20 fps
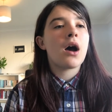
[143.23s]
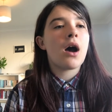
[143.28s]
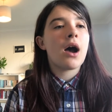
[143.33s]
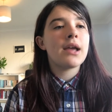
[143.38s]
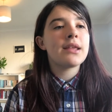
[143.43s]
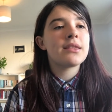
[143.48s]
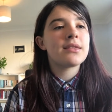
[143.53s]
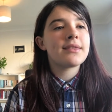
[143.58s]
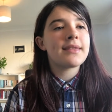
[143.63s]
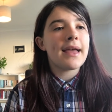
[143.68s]

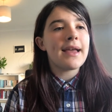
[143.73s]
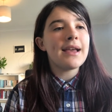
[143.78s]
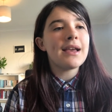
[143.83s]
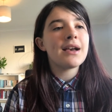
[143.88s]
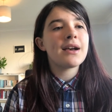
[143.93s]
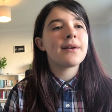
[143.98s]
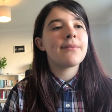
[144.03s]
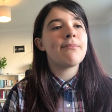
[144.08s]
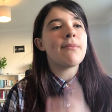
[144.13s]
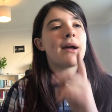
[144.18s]
I
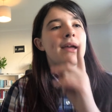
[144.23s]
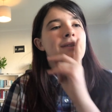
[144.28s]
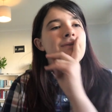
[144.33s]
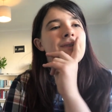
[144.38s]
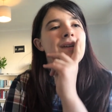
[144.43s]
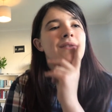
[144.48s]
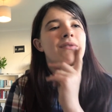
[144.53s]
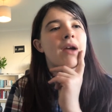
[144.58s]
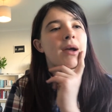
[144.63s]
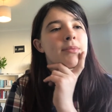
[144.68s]
think my
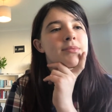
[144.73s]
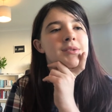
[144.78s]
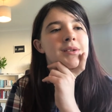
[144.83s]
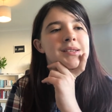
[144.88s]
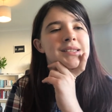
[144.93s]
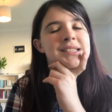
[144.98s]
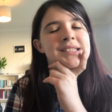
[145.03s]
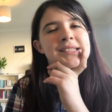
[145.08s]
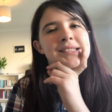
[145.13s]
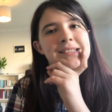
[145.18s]
favourite
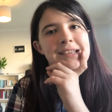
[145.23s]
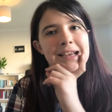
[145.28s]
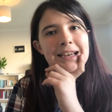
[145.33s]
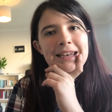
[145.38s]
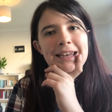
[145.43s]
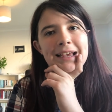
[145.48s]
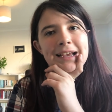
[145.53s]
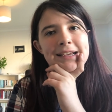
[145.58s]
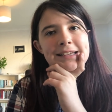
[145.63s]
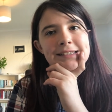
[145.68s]
episode
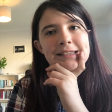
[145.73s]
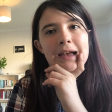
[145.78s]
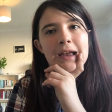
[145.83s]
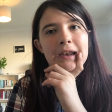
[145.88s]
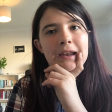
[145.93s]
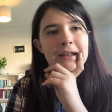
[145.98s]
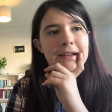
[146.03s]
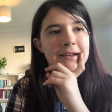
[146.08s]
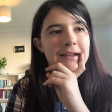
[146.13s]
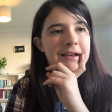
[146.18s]
still is
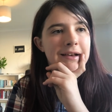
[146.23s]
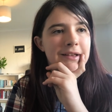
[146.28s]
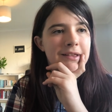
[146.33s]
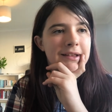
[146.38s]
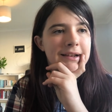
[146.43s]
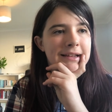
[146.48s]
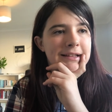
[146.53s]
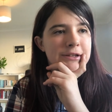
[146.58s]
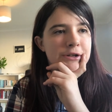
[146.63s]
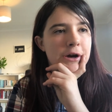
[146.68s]
An
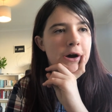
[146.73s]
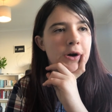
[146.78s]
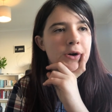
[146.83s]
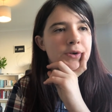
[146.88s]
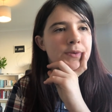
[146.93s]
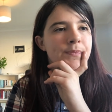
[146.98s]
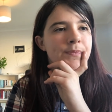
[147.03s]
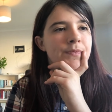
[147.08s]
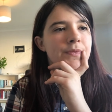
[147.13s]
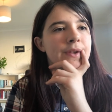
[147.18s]
Unearthly Child.
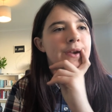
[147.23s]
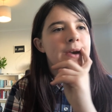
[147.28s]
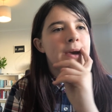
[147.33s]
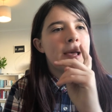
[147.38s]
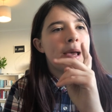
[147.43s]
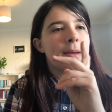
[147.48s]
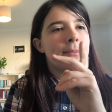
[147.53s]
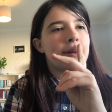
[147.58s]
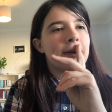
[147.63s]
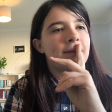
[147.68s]

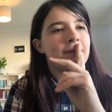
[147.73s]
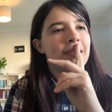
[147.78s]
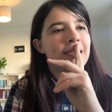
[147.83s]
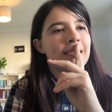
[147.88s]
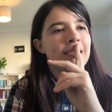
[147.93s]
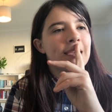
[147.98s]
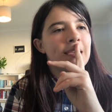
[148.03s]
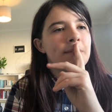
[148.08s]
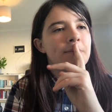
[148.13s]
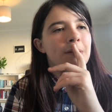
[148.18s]
My
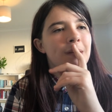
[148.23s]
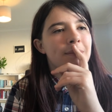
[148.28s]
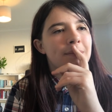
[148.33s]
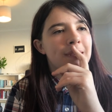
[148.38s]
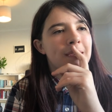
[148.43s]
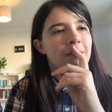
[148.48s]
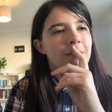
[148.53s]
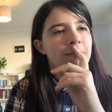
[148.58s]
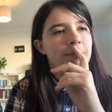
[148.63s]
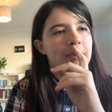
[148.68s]
ranking
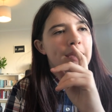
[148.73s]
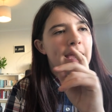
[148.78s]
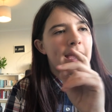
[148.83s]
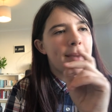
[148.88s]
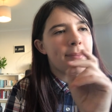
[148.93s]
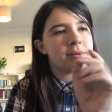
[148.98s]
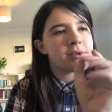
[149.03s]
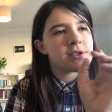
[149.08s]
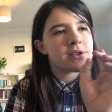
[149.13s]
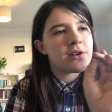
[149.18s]
probably would be
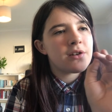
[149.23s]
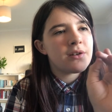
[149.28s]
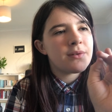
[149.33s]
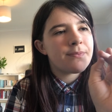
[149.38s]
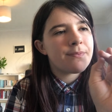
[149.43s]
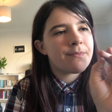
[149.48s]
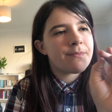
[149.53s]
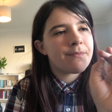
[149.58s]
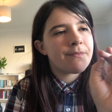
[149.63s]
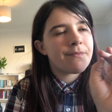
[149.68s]
episode
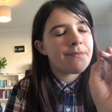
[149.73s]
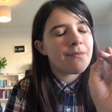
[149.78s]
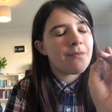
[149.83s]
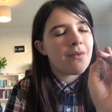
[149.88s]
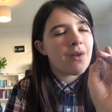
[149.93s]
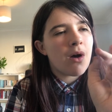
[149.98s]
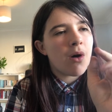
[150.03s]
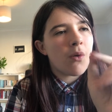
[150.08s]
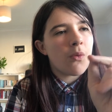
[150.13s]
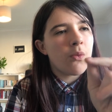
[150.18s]

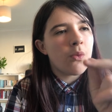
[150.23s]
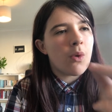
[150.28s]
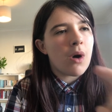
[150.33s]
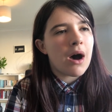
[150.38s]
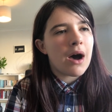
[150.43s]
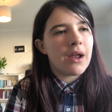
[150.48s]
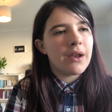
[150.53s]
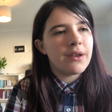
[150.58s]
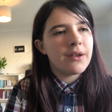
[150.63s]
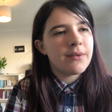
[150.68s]

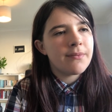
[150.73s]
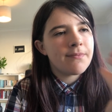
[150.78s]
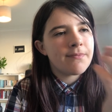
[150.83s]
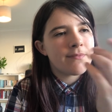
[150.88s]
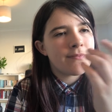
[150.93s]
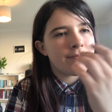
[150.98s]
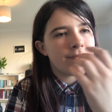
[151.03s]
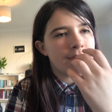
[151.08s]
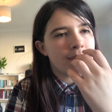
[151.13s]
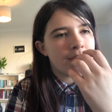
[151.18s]
one,
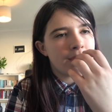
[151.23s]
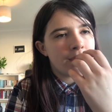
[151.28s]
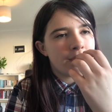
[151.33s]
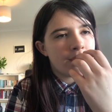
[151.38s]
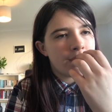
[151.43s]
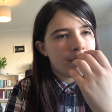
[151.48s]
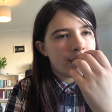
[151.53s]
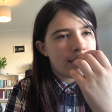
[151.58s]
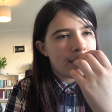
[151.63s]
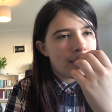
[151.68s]

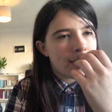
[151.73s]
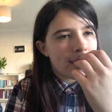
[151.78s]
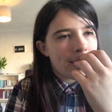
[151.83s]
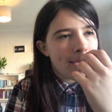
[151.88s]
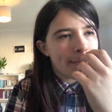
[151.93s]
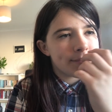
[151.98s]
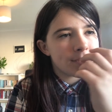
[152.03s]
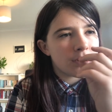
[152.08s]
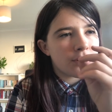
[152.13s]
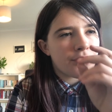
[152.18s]

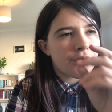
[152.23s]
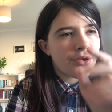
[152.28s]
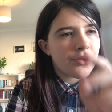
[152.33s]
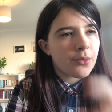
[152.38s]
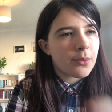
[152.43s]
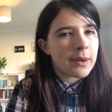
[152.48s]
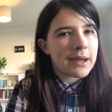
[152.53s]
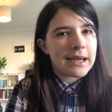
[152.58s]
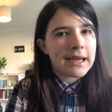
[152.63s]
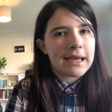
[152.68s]
episode
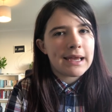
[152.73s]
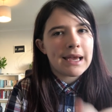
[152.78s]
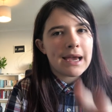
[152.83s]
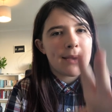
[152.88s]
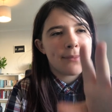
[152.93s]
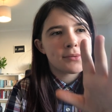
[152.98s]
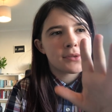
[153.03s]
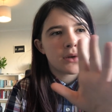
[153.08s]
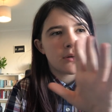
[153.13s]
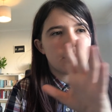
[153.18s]
three,
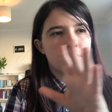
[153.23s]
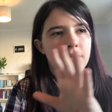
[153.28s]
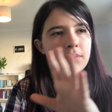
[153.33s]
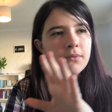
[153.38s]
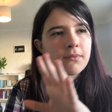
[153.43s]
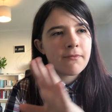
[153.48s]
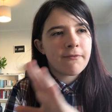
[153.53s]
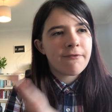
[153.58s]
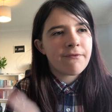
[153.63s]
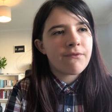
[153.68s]
episode
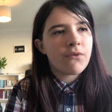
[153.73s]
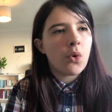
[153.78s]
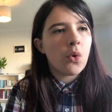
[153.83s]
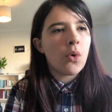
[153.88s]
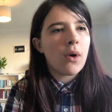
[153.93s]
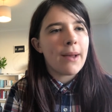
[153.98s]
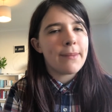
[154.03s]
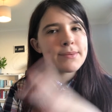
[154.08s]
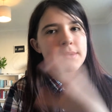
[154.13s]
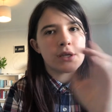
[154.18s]

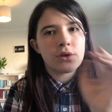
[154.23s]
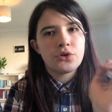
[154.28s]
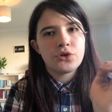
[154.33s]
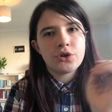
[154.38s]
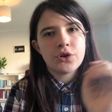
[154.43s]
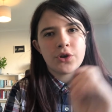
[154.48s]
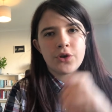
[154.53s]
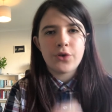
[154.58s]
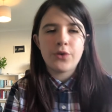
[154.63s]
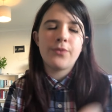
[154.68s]
four, episode
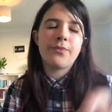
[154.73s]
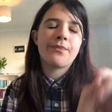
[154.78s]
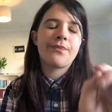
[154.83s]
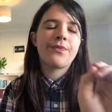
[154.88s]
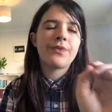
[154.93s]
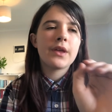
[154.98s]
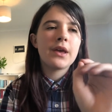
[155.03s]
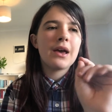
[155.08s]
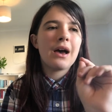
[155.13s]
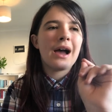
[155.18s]
two.
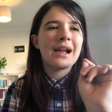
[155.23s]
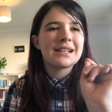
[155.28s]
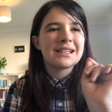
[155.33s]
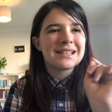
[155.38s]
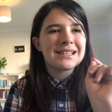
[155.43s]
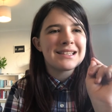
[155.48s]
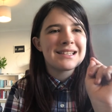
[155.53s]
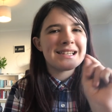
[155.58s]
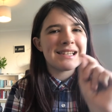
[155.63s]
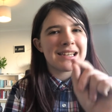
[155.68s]
I
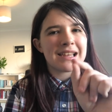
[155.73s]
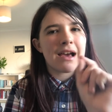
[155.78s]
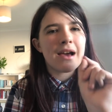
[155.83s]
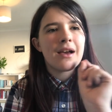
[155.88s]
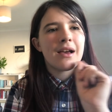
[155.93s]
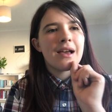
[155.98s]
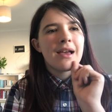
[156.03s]
didn't,